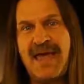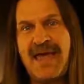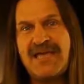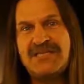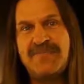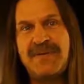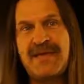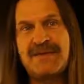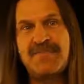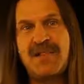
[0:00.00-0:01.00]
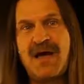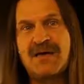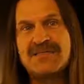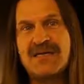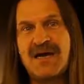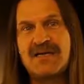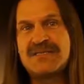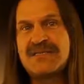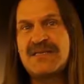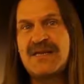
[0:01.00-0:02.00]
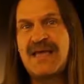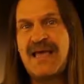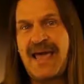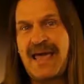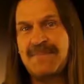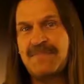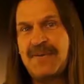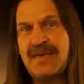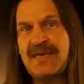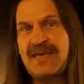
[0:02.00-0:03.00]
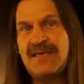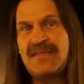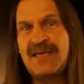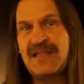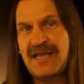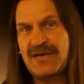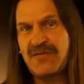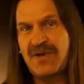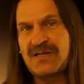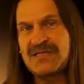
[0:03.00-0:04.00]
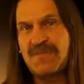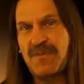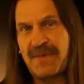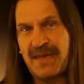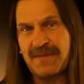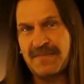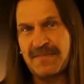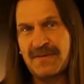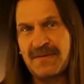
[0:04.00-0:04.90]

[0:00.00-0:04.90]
h being Planck's constant and p the electron's momentum.